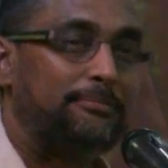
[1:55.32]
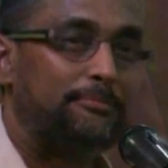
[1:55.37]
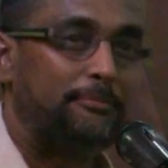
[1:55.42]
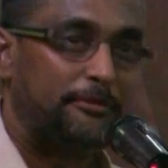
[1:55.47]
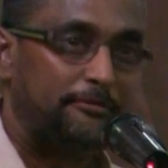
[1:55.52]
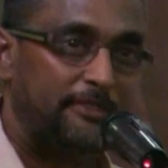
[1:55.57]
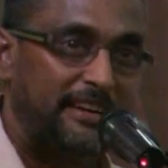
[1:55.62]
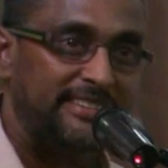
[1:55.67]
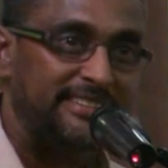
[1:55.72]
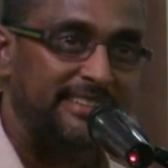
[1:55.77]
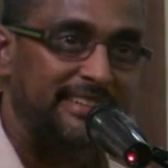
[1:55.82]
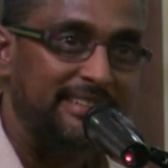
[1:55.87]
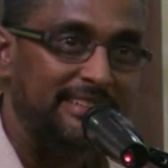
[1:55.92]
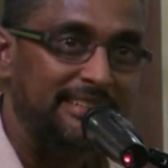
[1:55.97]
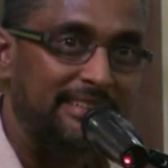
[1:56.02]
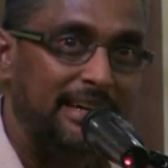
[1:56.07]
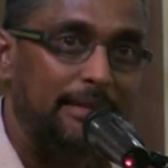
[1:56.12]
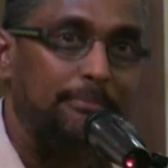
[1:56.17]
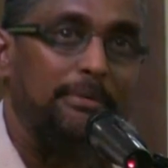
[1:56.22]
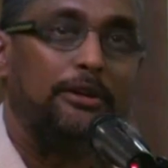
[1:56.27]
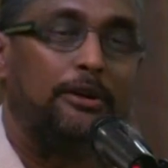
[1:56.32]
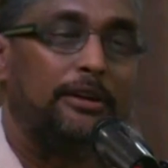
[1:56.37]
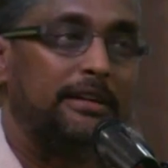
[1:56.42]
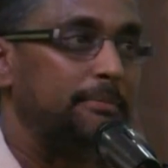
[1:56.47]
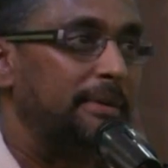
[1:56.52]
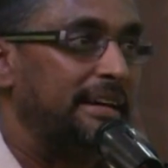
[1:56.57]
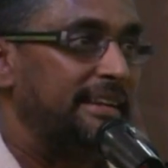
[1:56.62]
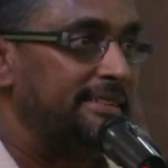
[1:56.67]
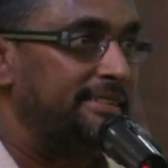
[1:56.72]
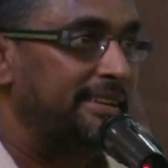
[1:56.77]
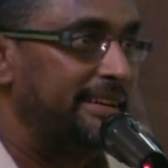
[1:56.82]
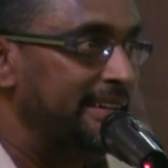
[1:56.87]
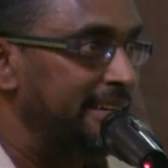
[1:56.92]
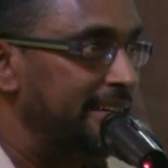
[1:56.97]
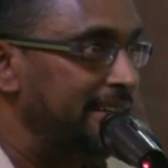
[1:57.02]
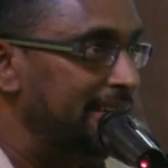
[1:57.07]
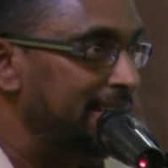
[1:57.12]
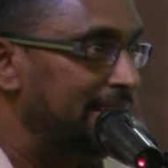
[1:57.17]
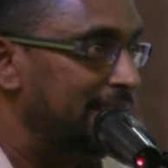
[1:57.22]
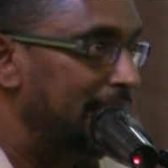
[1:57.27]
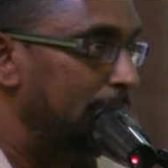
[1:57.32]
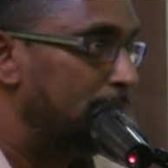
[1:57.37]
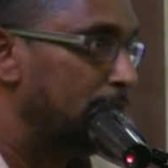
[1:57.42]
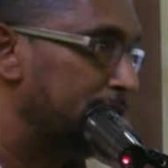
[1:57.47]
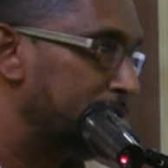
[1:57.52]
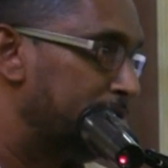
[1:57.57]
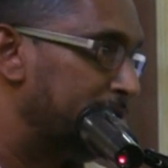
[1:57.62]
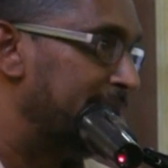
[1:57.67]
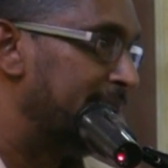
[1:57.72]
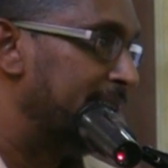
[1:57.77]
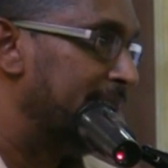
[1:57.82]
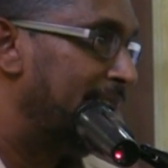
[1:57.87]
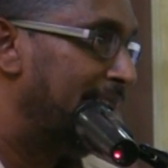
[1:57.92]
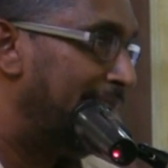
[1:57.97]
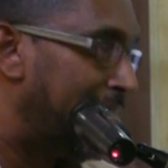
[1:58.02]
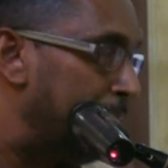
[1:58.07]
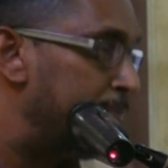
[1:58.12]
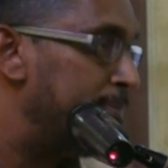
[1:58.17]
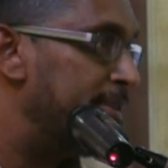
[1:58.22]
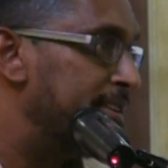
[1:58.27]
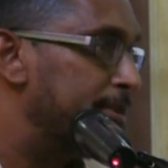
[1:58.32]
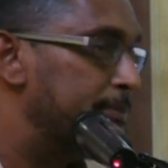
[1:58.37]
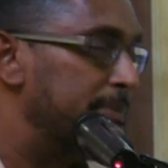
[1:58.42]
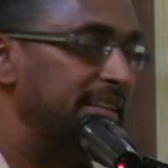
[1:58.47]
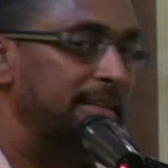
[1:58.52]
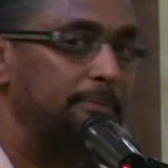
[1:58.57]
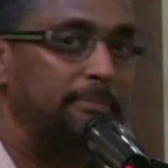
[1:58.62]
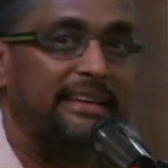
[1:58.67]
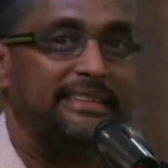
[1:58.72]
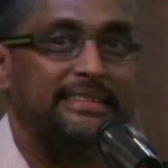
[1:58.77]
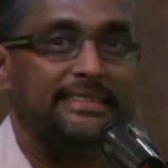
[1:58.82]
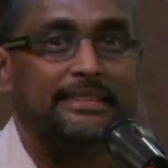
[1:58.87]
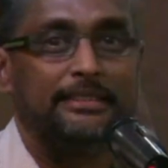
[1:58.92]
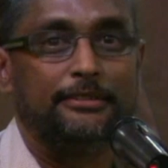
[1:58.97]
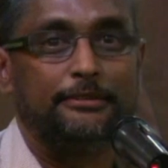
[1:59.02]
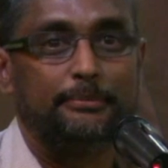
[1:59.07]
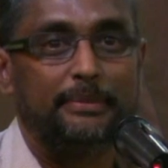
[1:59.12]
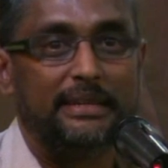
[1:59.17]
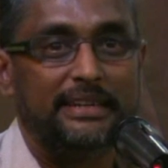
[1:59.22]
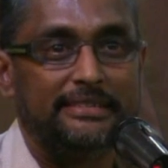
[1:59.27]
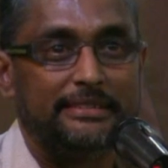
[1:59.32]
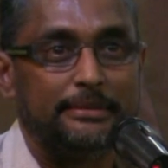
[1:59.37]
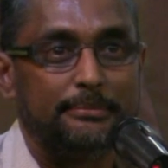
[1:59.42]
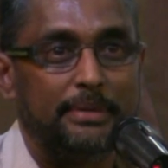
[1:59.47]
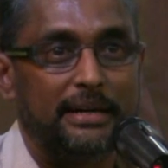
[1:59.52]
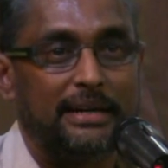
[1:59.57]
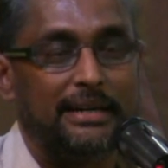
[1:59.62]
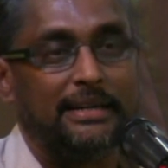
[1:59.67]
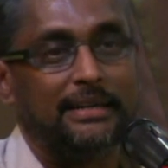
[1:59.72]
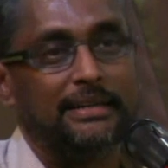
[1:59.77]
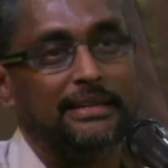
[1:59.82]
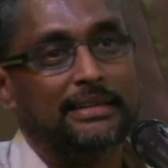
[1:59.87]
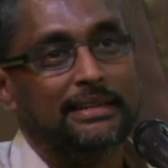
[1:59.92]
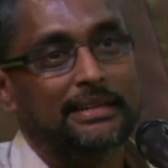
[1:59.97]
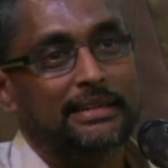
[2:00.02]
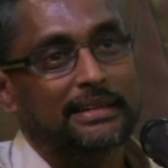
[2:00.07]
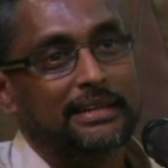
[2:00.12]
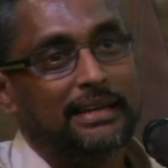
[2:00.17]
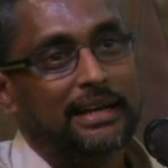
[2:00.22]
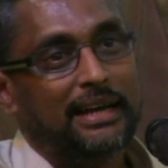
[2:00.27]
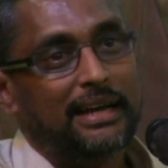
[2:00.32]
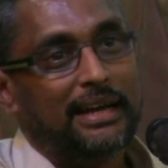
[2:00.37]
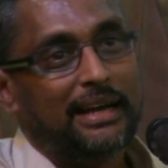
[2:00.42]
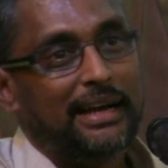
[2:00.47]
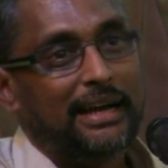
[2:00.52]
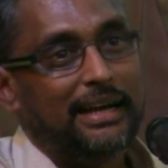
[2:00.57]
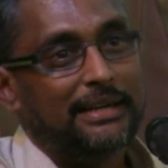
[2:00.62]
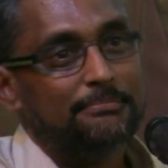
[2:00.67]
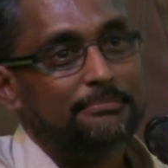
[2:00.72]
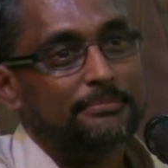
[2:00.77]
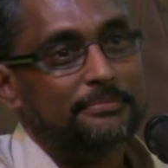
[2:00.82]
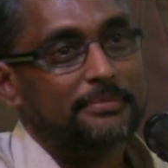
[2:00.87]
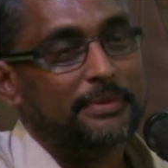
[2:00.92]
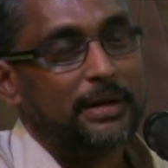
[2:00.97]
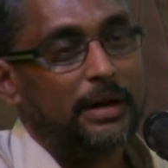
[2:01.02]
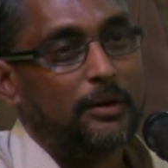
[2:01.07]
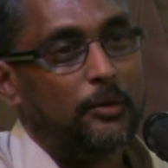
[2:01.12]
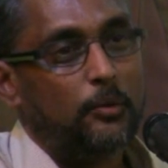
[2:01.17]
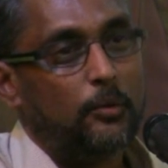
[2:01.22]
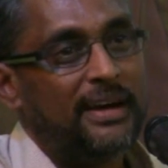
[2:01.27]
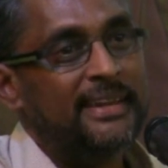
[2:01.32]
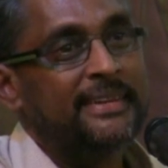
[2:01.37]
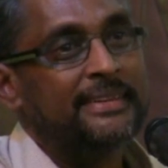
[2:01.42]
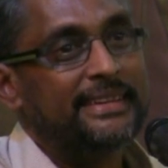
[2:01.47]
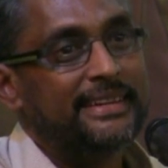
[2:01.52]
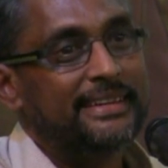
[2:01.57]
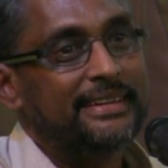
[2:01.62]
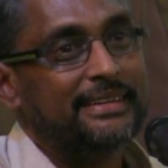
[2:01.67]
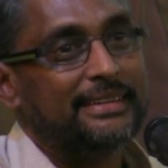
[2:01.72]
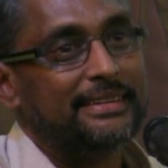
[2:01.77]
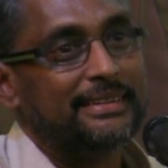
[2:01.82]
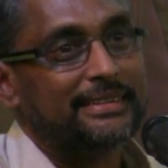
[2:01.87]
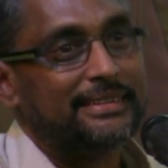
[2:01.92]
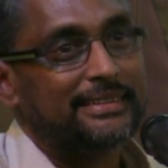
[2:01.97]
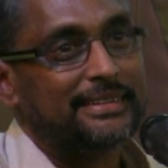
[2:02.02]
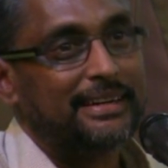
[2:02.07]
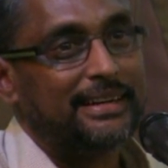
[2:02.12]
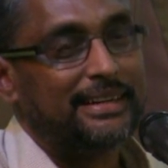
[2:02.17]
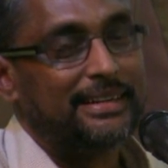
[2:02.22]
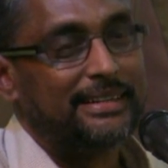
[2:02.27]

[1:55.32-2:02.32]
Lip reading: profession, I'm a lawyer by training. I happen to be the president of the Malaysian Bar. One thing